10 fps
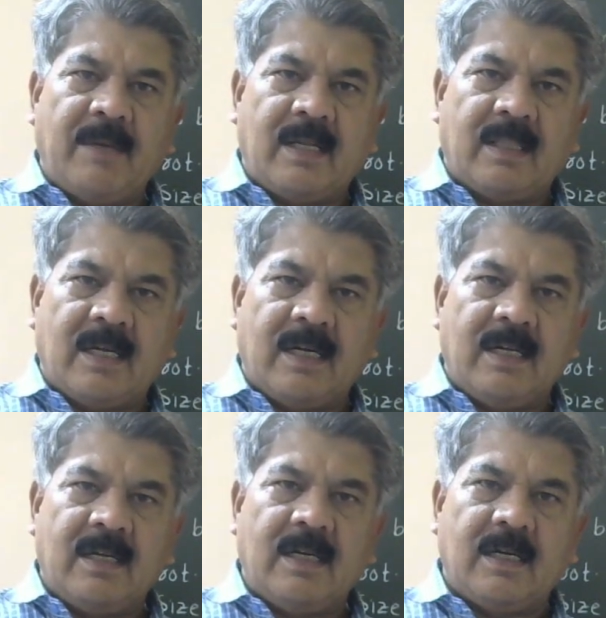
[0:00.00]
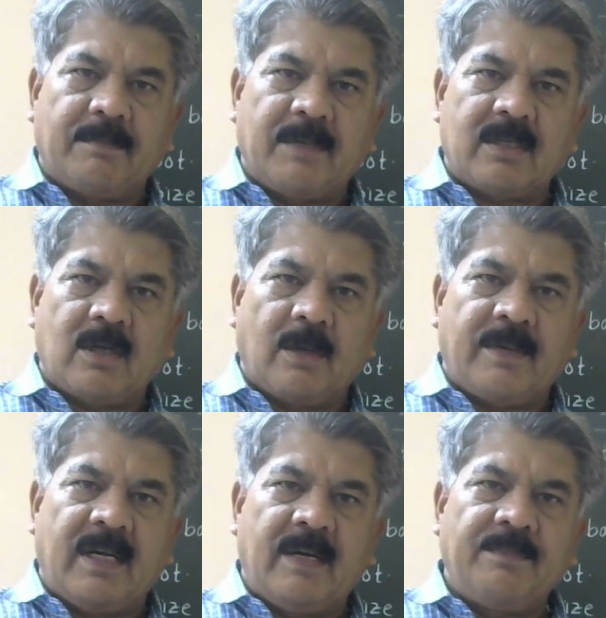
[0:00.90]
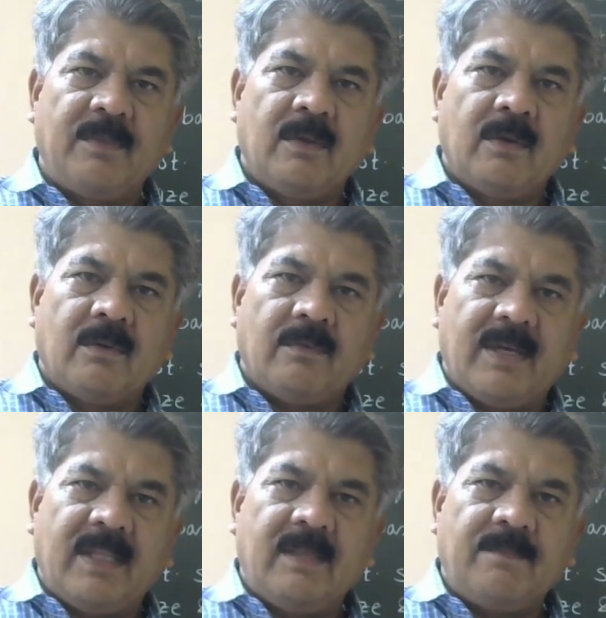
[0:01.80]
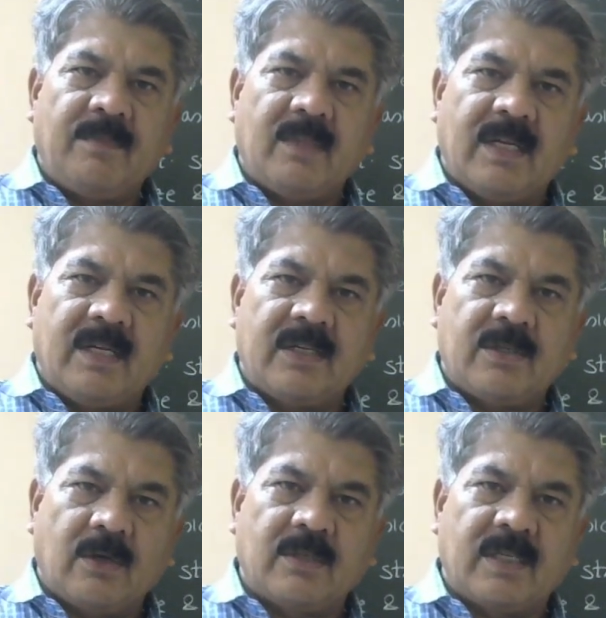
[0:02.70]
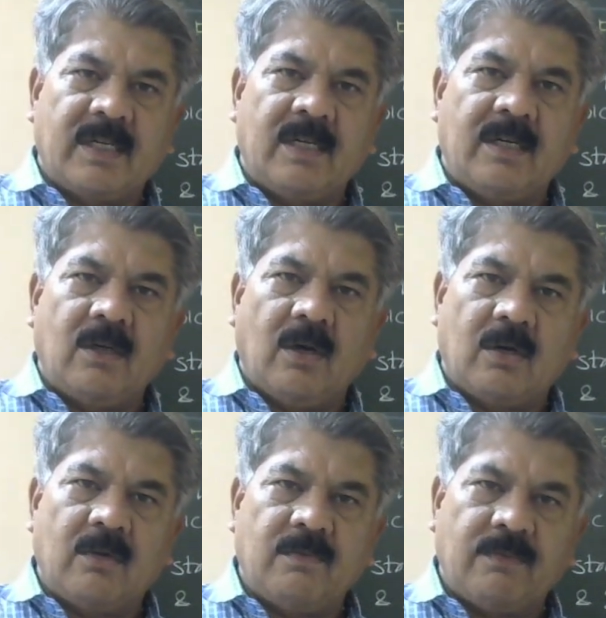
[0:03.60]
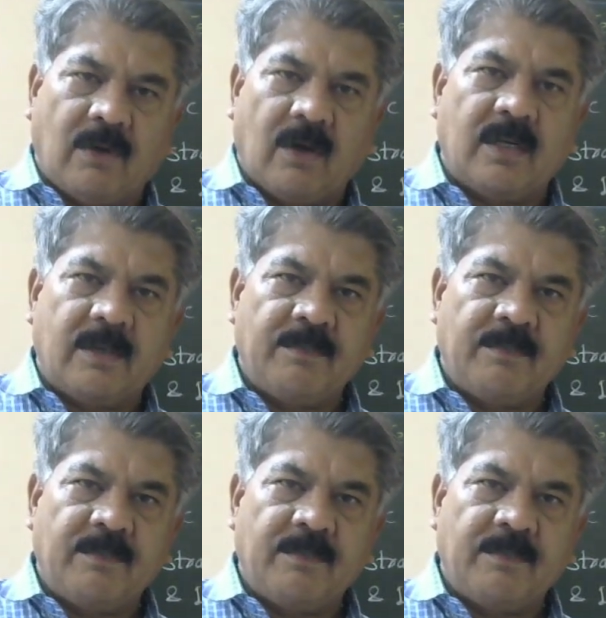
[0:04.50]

And third, it must operate when there is short circuit or fault.